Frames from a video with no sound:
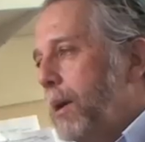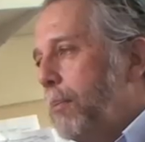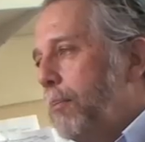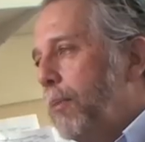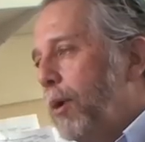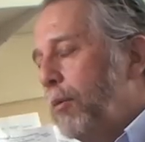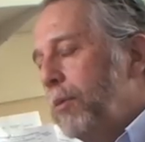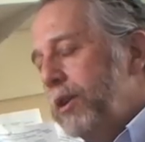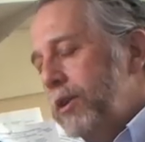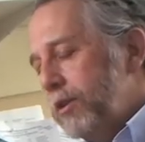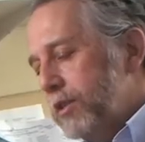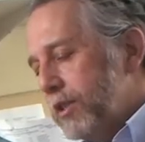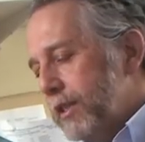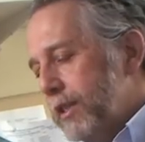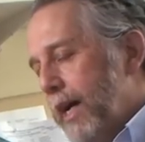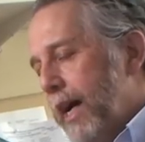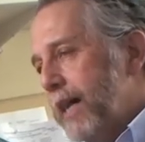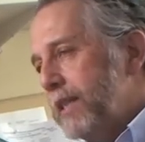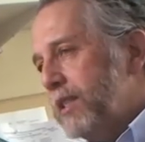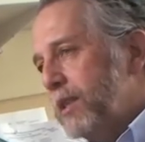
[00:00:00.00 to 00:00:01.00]
But when you
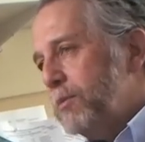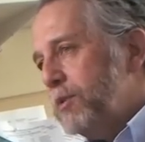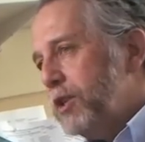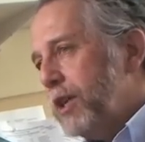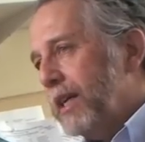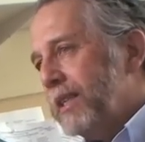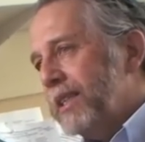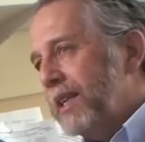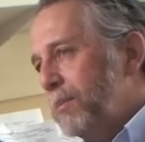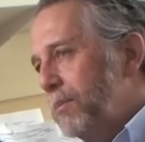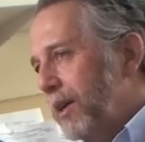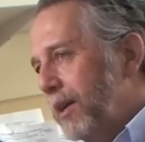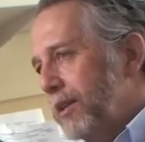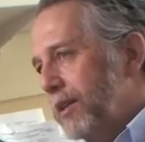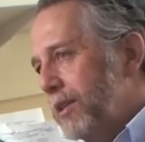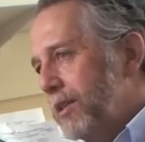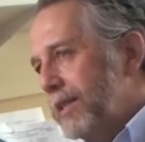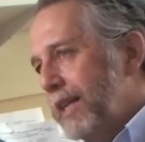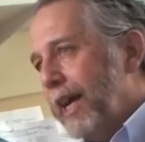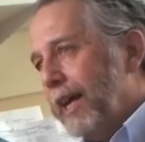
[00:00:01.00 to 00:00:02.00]
start subjecting
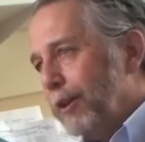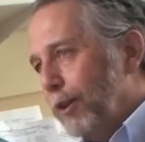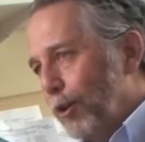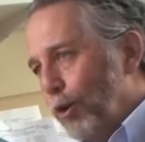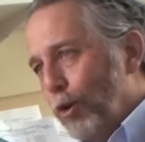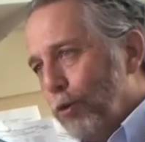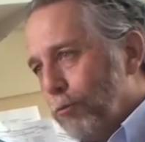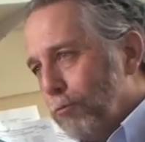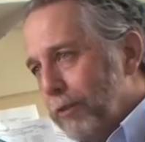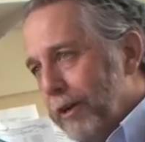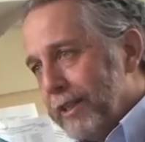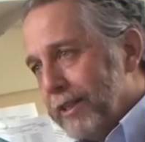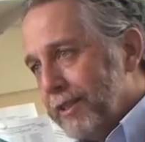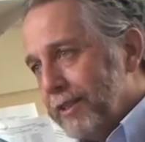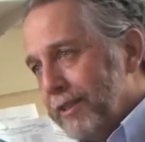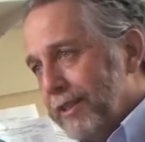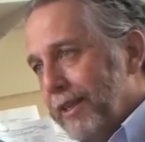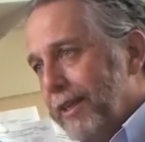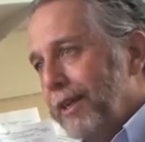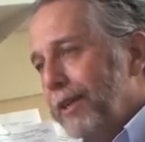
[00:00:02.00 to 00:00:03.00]
mothers at low
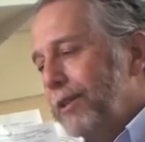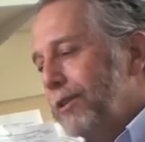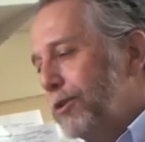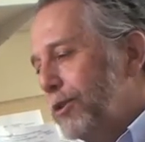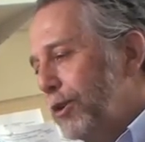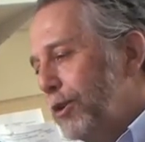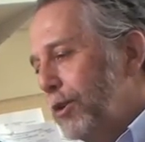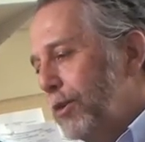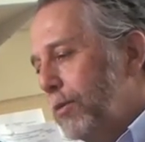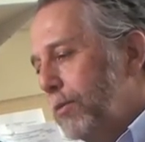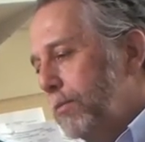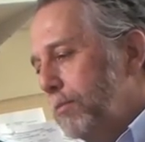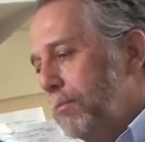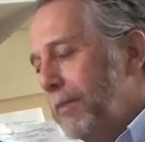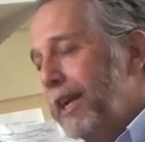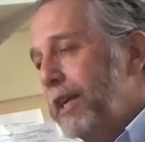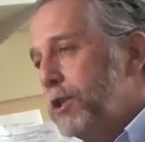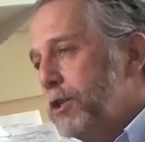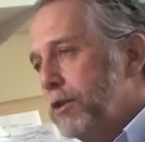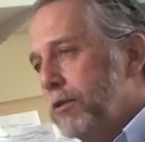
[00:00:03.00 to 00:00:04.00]
risk to
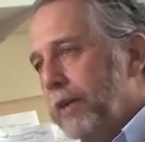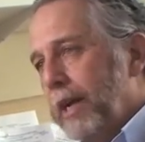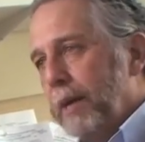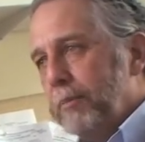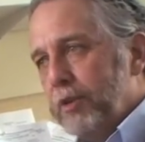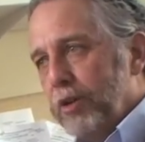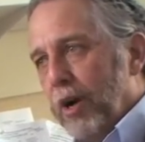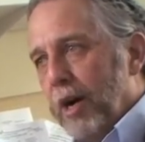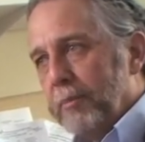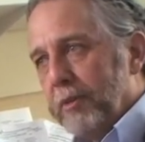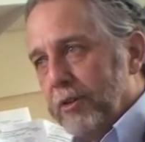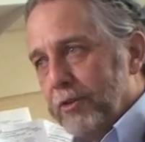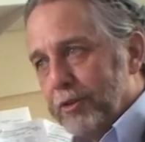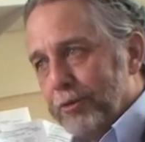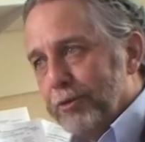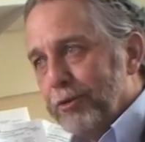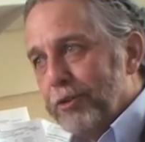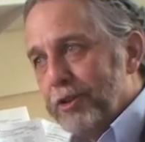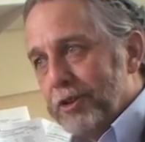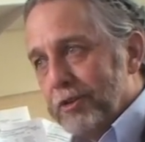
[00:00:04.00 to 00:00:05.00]
major abdominal
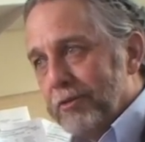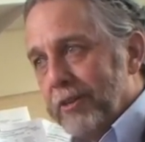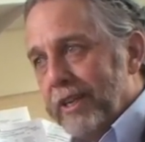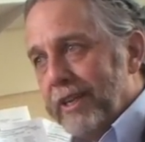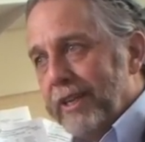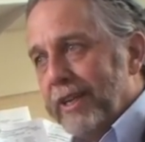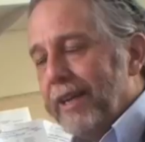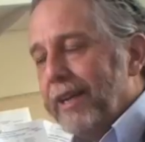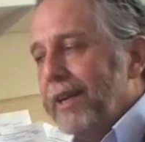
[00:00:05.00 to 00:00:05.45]
surgery,